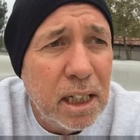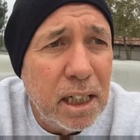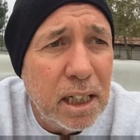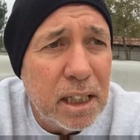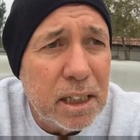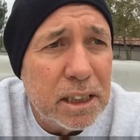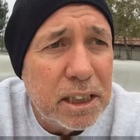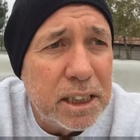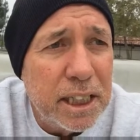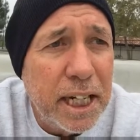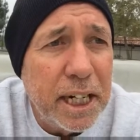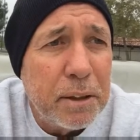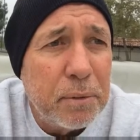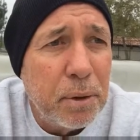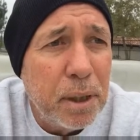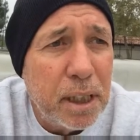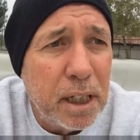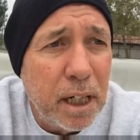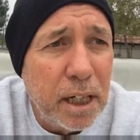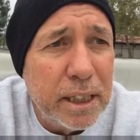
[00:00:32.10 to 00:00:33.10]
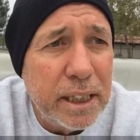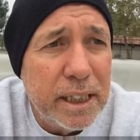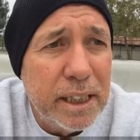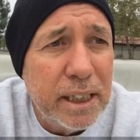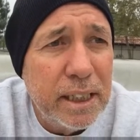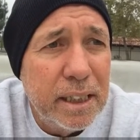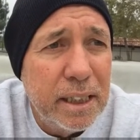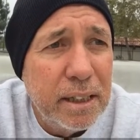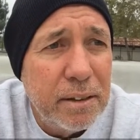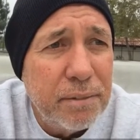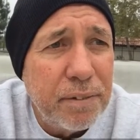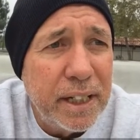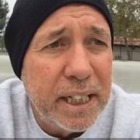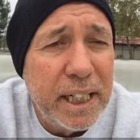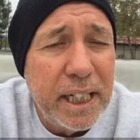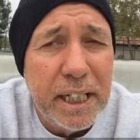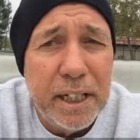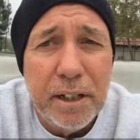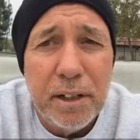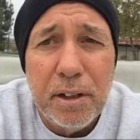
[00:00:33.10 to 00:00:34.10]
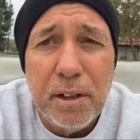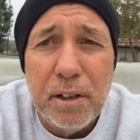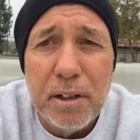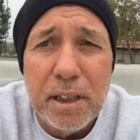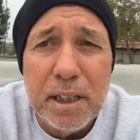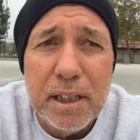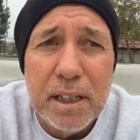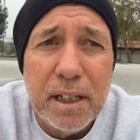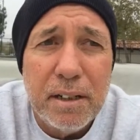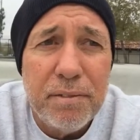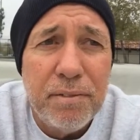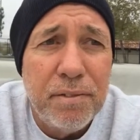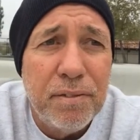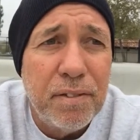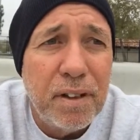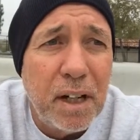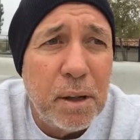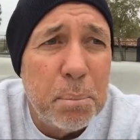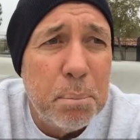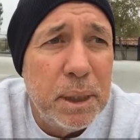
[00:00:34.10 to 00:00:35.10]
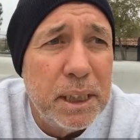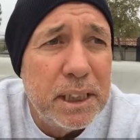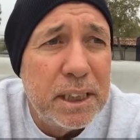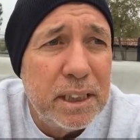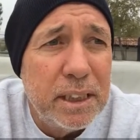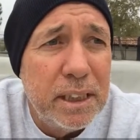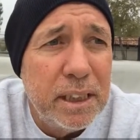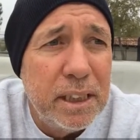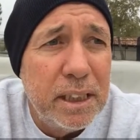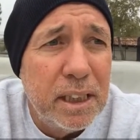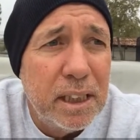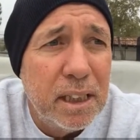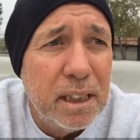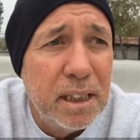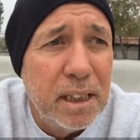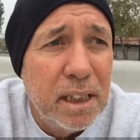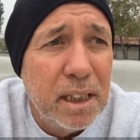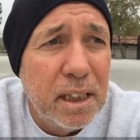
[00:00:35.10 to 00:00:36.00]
a snake run on it, and if I get here early enough, I'll miss the